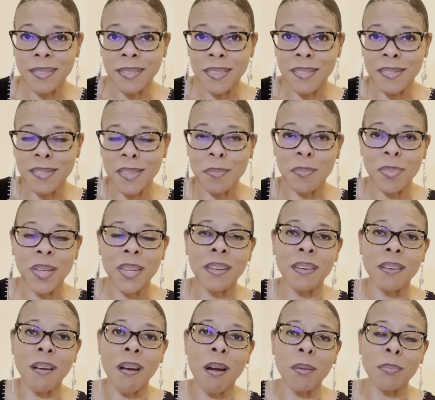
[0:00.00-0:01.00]
to sin, but
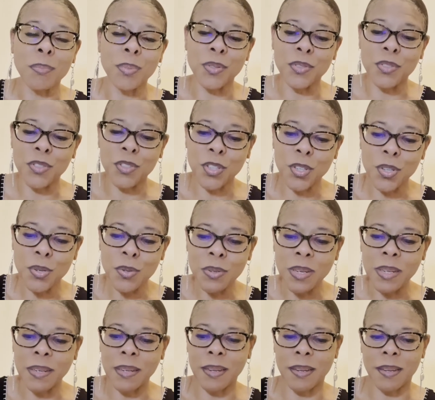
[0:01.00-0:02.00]
an
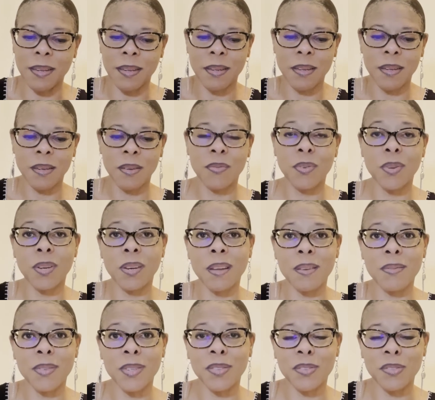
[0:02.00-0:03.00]
opportunity for
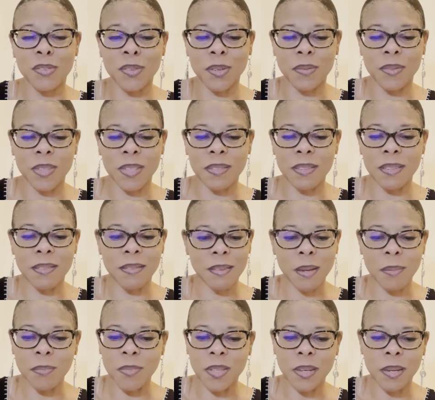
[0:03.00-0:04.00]
love and service. He
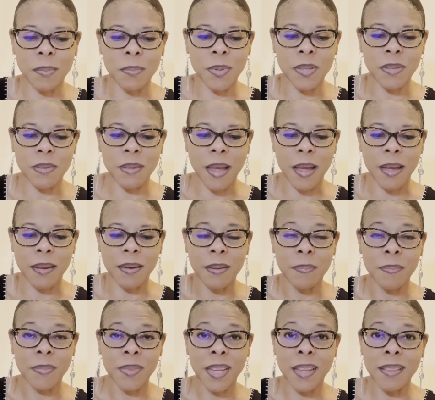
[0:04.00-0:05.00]
sums it up as that.
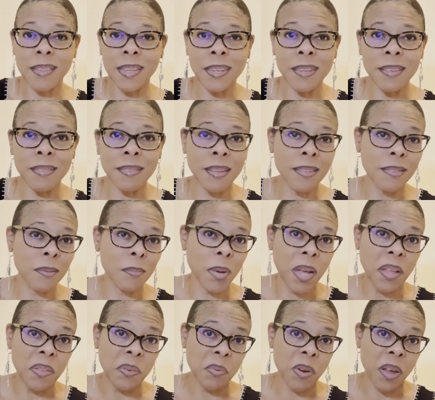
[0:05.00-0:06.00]
And then he says, and
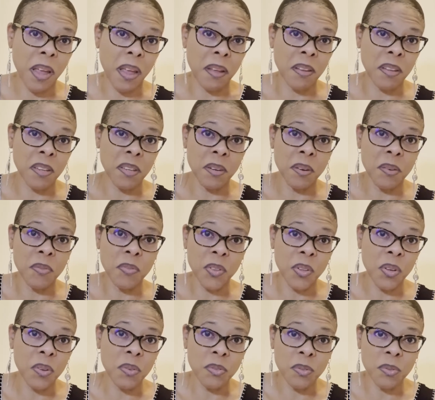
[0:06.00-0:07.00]
by the way, you know, for
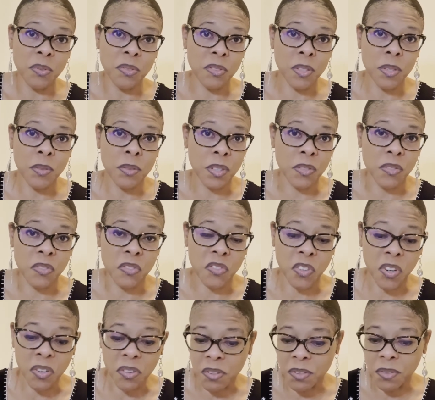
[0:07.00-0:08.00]
those who are still
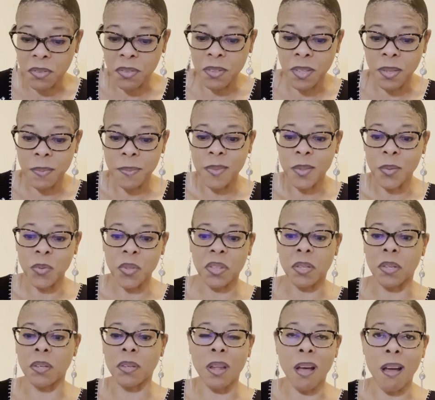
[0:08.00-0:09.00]
concerned with
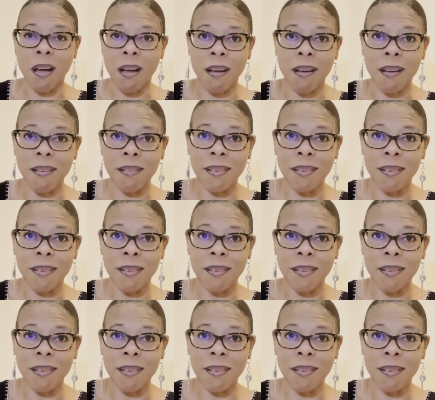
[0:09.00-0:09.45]
the law,